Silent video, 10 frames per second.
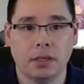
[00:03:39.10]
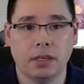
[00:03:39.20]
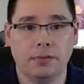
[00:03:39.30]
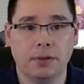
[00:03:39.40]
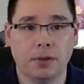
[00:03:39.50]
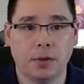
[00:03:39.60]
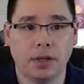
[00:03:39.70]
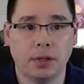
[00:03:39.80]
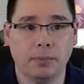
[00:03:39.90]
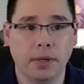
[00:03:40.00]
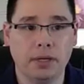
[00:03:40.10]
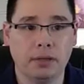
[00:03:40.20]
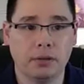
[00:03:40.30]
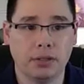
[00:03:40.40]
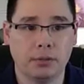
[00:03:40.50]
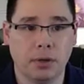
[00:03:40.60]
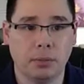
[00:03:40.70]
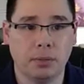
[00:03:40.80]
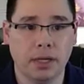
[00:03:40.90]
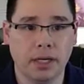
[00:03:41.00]
If you're on the button or the
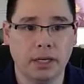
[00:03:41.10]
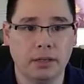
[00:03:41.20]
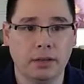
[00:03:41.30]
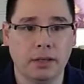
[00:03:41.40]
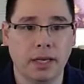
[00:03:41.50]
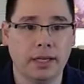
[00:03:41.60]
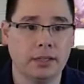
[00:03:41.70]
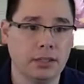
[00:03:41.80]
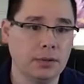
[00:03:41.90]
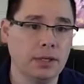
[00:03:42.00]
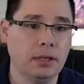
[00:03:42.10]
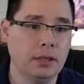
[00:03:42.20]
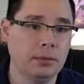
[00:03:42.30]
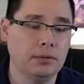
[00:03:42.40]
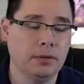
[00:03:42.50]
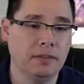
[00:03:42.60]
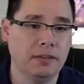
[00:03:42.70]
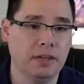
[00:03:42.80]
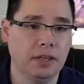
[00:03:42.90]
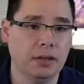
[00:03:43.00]
small blind, at 2NL up to
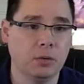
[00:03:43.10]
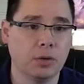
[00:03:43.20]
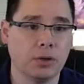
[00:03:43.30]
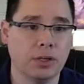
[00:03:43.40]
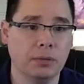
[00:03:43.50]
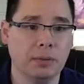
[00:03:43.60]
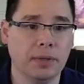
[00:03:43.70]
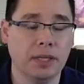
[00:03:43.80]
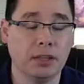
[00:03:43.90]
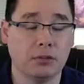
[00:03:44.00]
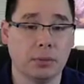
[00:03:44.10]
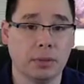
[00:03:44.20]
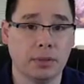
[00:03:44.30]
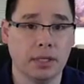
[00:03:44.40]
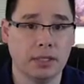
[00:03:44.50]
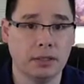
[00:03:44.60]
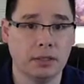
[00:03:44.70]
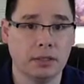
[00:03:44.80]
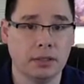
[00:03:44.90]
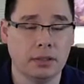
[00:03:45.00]
5NL, we're going to be betting 3 big
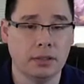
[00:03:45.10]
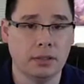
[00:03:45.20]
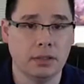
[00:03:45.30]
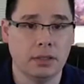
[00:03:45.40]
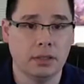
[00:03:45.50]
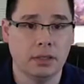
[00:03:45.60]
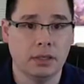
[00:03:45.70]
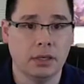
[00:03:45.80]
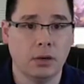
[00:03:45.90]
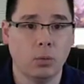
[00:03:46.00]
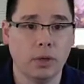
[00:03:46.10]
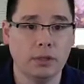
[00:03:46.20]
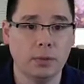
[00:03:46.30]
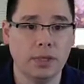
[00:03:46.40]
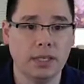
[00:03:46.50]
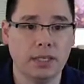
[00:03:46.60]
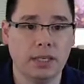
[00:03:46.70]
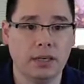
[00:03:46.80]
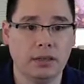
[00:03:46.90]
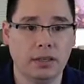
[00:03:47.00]
blinds. Once we get to
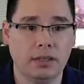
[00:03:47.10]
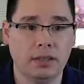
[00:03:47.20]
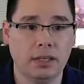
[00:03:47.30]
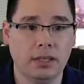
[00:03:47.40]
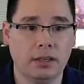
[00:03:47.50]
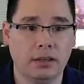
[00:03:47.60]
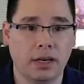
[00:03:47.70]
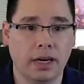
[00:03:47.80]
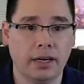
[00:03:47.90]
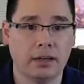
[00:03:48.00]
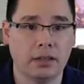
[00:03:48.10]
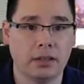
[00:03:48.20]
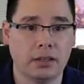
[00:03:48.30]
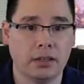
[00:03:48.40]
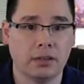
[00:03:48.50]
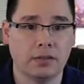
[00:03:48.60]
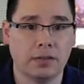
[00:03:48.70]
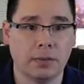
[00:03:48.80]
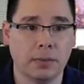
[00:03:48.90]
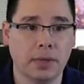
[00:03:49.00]
10NL or higher,
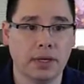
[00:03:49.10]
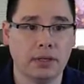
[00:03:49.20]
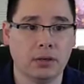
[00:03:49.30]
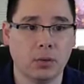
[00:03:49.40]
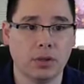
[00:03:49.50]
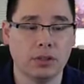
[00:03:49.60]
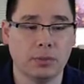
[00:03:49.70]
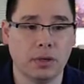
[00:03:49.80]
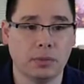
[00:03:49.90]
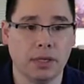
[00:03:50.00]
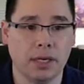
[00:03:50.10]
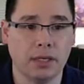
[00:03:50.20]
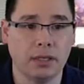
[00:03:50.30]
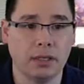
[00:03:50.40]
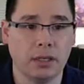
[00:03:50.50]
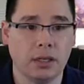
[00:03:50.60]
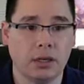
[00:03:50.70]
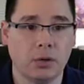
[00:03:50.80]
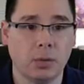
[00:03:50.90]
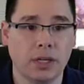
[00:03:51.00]
from the button or the small blind,
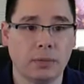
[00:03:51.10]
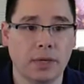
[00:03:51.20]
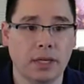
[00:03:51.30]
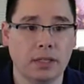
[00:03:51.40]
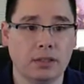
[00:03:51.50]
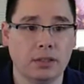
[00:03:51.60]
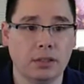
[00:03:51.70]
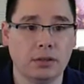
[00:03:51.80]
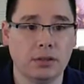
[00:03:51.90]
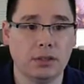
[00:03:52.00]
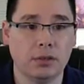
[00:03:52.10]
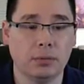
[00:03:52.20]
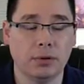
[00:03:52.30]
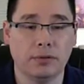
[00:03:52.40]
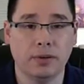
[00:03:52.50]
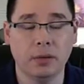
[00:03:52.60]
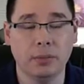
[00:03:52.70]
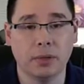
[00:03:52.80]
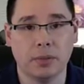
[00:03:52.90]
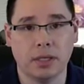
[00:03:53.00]
we can make it 2 to
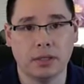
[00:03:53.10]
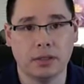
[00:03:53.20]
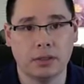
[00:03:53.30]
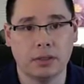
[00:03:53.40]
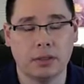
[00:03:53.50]
2.5 big blinds.